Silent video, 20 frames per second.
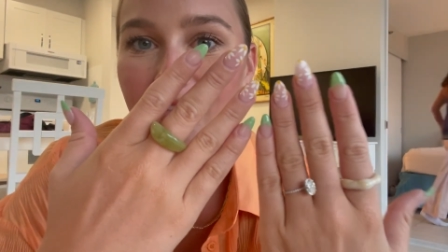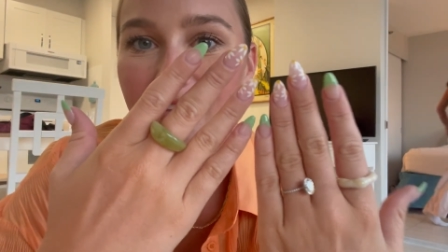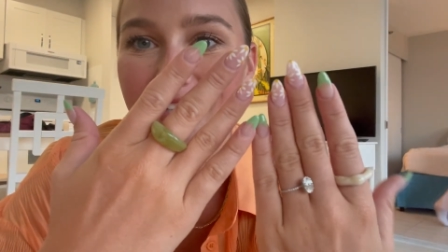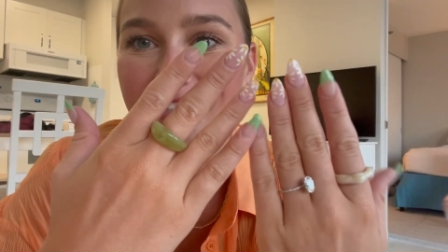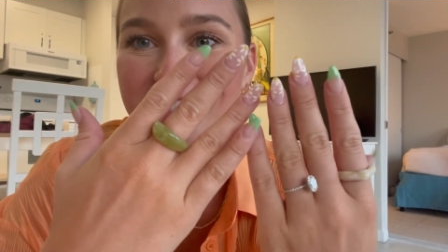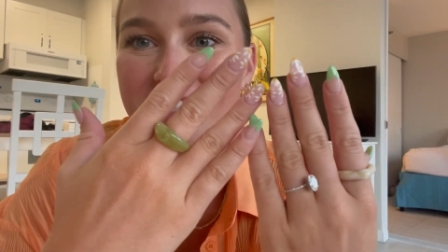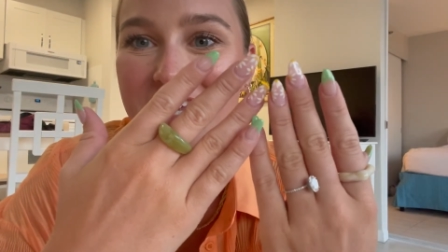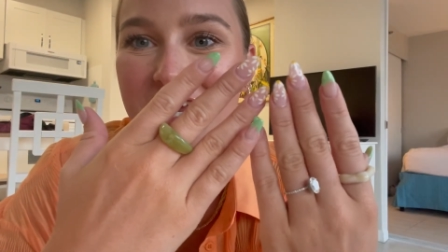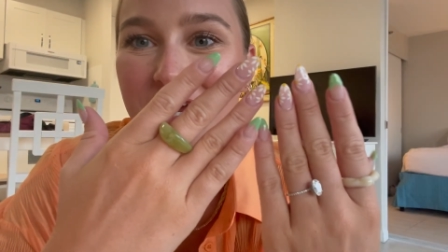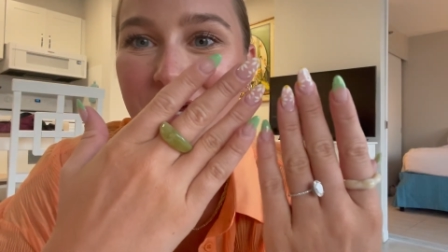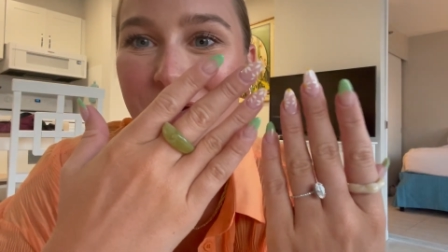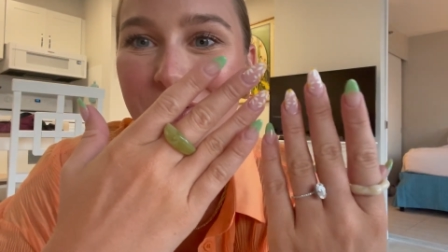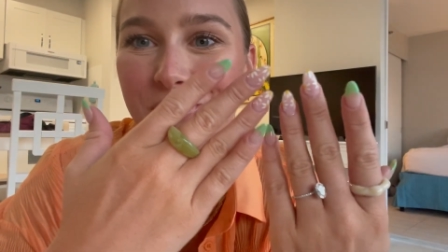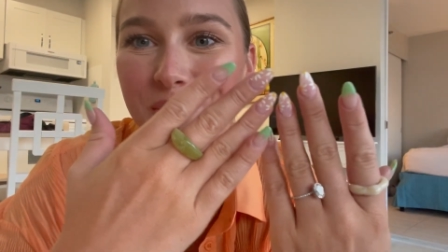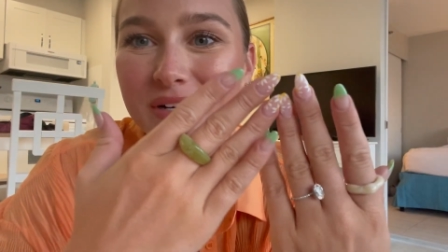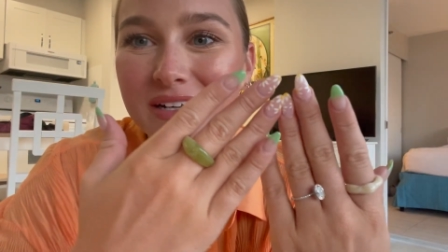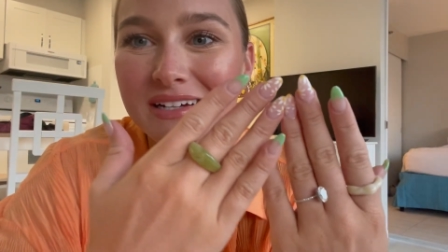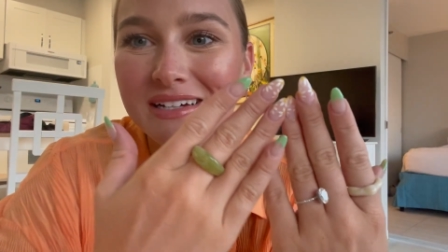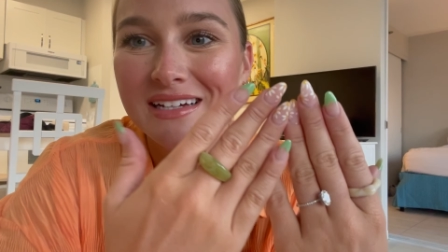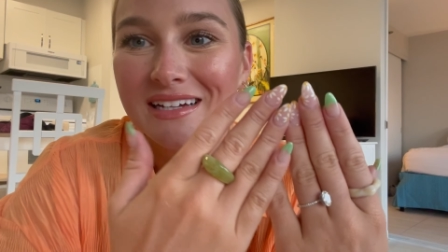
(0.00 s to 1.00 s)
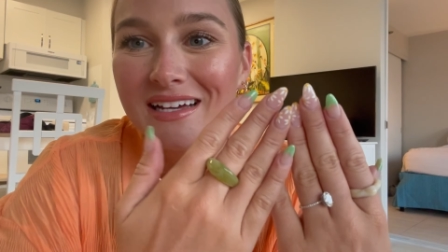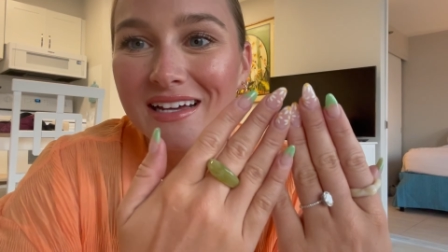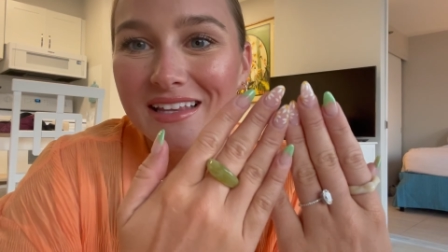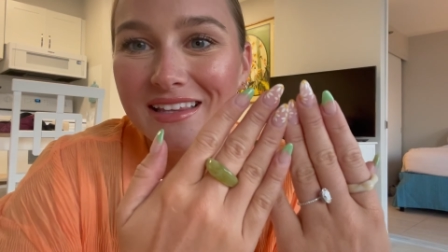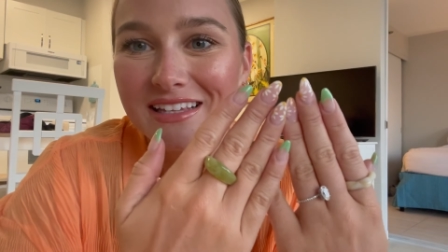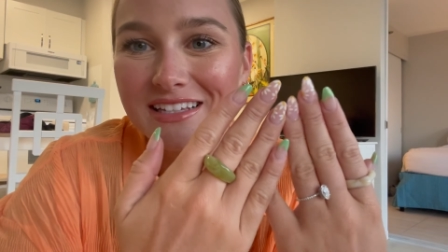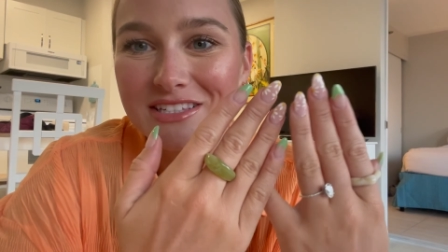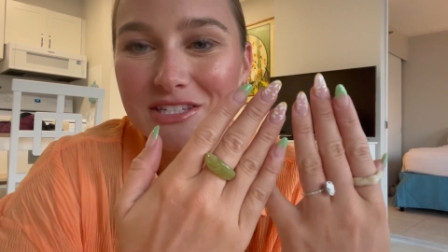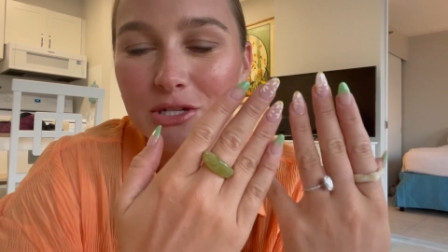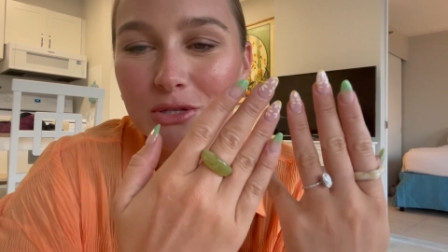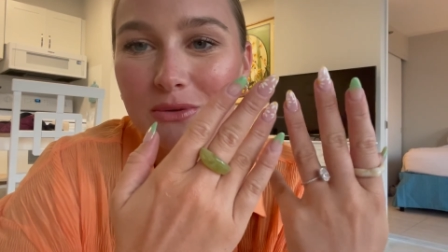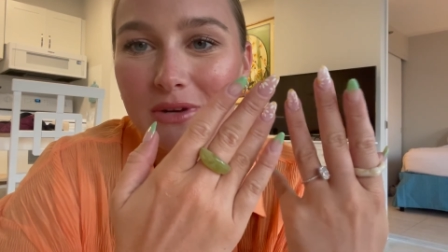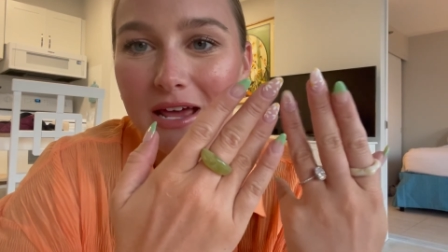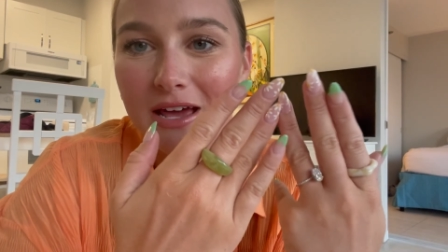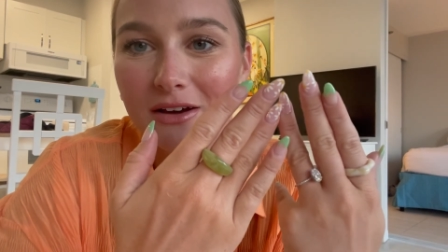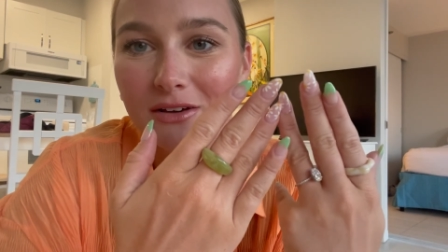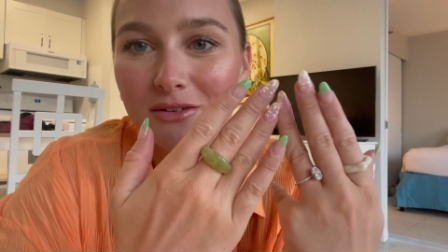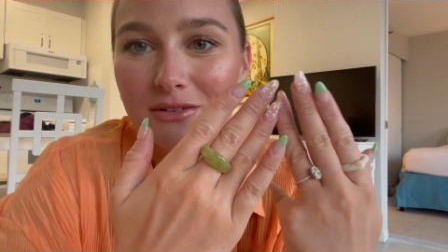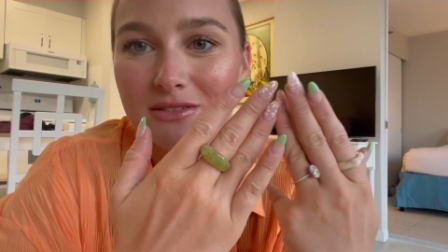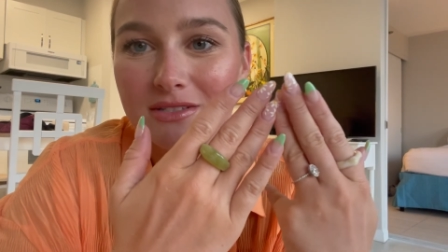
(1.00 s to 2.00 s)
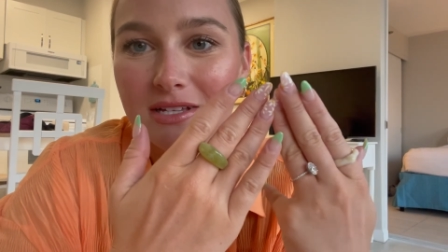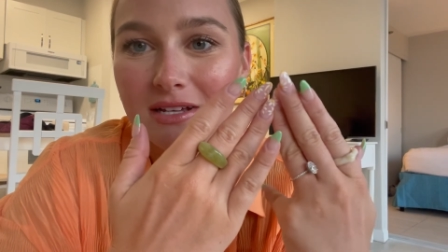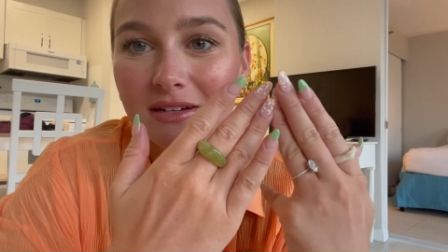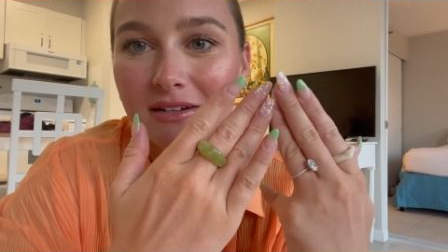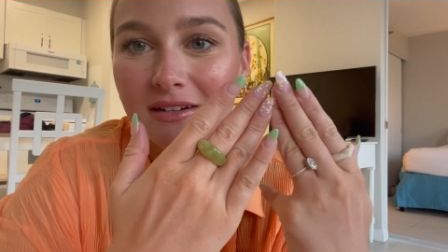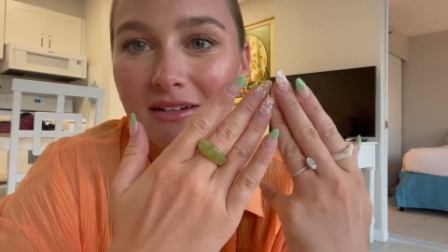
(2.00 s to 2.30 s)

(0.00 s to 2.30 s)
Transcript: these two, these two nails